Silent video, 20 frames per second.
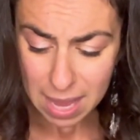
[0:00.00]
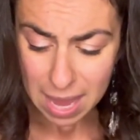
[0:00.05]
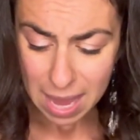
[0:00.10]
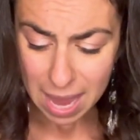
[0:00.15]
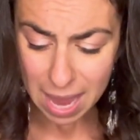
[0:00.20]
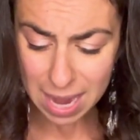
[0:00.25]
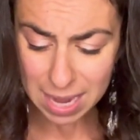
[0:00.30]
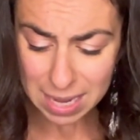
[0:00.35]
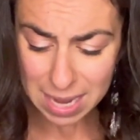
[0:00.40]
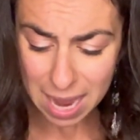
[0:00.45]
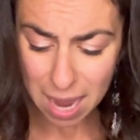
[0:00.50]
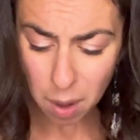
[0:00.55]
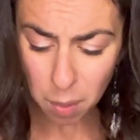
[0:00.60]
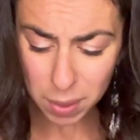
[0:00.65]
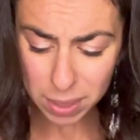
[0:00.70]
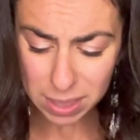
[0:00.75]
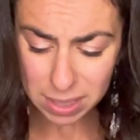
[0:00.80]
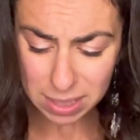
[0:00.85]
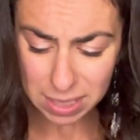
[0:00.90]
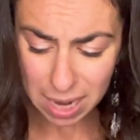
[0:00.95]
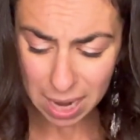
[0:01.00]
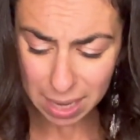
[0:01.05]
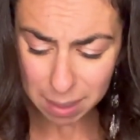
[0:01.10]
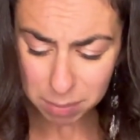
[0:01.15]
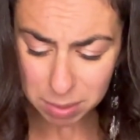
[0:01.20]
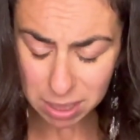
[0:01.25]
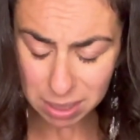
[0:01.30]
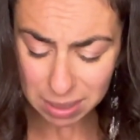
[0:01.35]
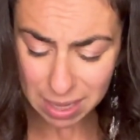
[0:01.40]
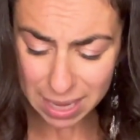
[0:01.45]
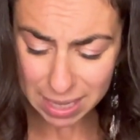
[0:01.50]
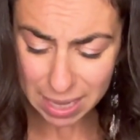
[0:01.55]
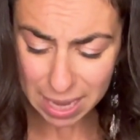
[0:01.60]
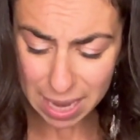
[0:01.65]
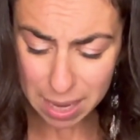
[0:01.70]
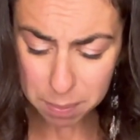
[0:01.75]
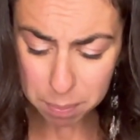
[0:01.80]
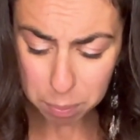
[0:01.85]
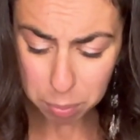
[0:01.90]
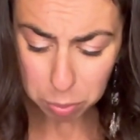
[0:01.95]
And now it's time to like
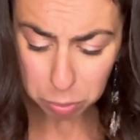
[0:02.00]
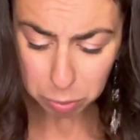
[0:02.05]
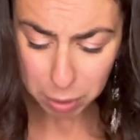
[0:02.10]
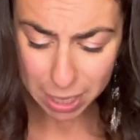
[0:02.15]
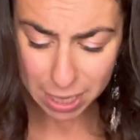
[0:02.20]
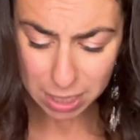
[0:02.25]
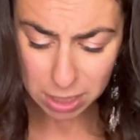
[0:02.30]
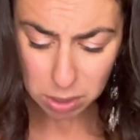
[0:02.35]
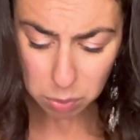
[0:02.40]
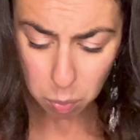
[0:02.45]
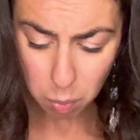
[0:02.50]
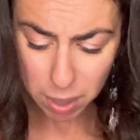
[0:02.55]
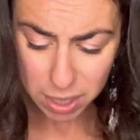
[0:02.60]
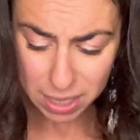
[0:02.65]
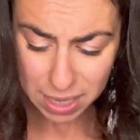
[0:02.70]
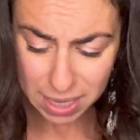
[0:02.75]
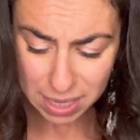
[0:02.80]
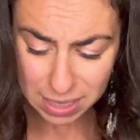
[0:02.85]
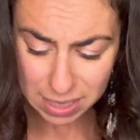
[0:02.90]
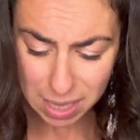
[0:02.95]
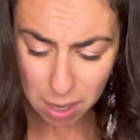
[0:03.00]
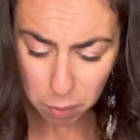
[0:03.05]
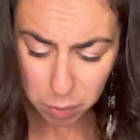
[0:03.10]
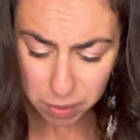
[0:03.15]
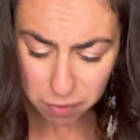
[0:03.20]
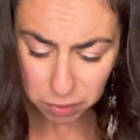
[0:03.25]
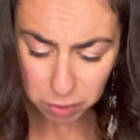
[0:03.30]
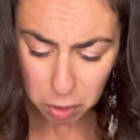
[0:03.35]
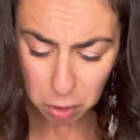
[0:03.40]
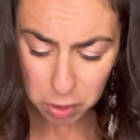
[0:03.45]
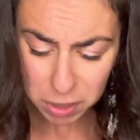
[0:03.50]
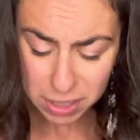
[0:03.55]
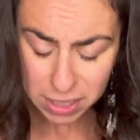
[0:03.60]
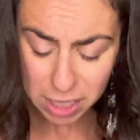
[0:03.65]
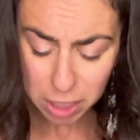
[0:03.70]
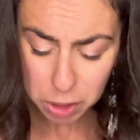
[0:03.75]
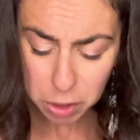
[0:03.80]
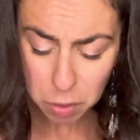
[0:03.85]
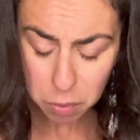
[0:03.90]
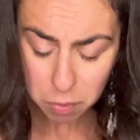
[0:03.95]
embrace what it is that we've learned. It's
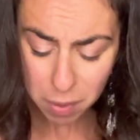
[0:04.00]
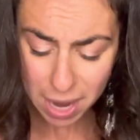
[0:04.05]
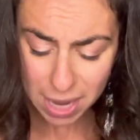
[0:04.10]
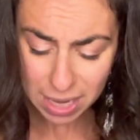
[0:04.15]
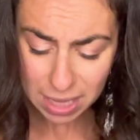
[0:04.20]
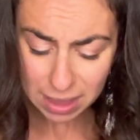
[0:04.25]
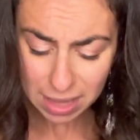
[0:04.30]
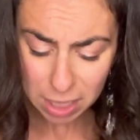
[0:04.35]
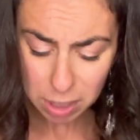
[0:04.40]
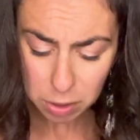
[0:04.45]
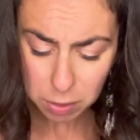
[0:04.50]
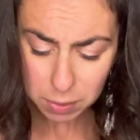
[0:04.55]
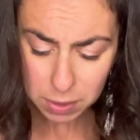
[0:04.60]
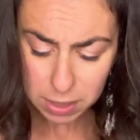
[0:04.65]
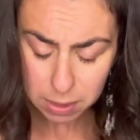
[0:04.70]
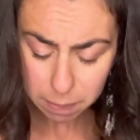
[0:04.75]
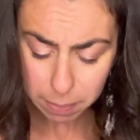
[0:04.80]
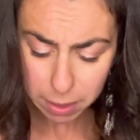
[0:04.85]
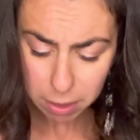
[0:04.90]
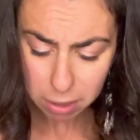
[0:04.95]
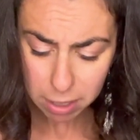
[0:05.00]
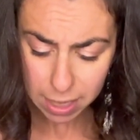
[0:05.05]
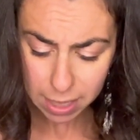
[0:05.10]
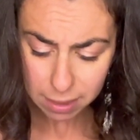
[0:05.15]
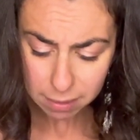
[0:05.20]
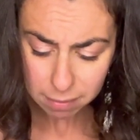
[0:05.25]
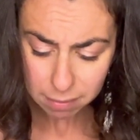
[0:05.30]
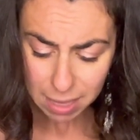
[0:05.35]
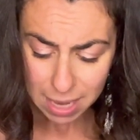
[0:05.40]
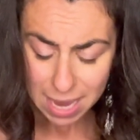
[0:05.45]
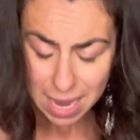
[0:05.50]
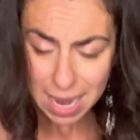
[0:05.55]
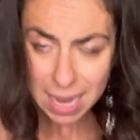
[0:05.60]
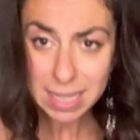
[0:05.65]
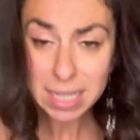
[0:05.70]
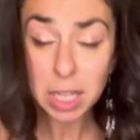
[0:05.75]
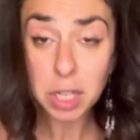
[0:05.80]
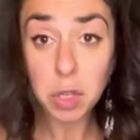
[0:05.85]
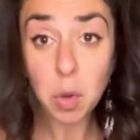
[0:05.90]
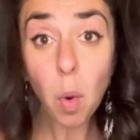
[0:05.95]
like, you're ready. Thank you, Spirit. It's
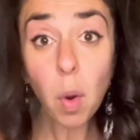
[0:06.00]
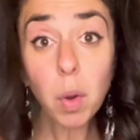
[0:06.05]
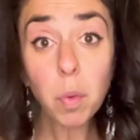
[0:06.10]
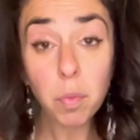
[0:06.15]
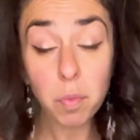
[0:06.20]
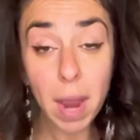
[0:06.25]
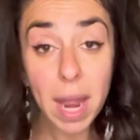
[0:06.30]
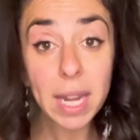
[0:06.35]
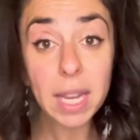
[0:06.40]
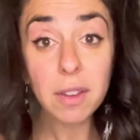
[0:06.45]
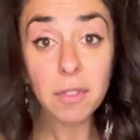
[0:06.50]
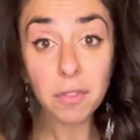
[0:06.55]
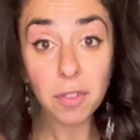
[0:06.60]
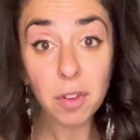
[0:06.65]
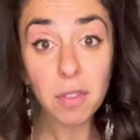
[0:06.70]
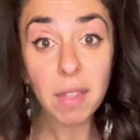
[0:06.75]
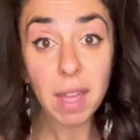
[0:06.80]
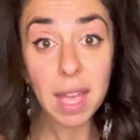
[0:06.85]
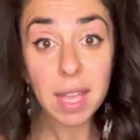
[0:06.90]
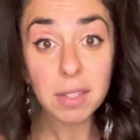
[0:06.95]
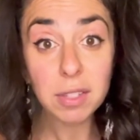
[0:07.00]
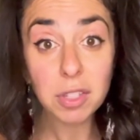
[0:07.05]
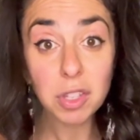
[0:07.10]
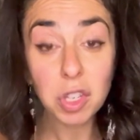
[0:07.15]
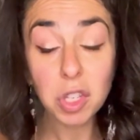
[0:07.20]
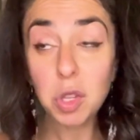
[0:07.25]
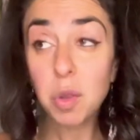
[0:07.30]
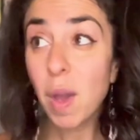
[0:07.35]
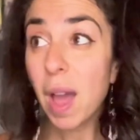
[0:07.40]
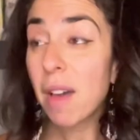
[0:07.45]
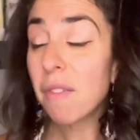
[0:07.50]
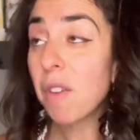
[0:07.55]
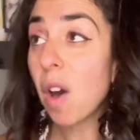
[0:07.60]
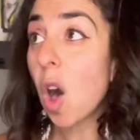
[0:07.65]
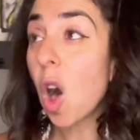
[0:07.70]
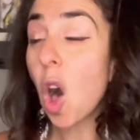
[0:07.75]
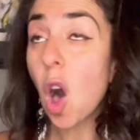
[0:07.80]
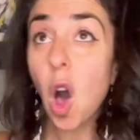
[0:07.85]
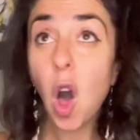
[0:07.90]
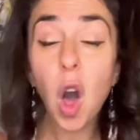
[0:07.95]
like, you're ready for this. You have
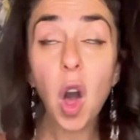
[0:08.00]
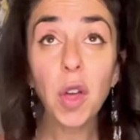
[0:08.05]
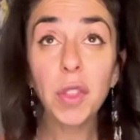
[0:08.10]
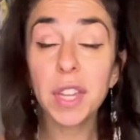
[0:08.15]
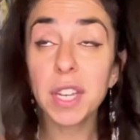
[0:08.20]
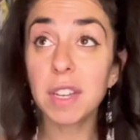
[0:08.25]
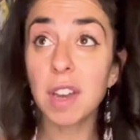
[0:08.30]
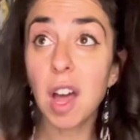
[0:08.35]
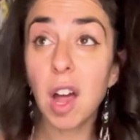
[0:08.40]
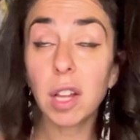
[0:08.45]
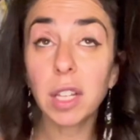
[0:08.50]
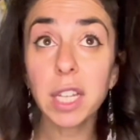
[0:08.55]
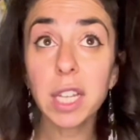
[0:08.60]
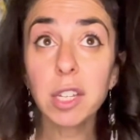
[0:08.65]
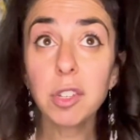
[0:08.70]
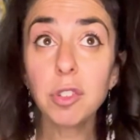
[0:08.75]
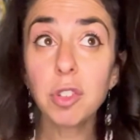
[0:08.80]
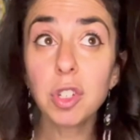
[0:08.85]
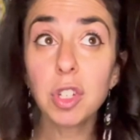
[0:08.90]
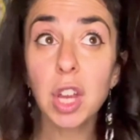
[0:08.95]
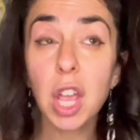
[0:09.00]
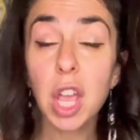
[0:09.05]
all the knowledge.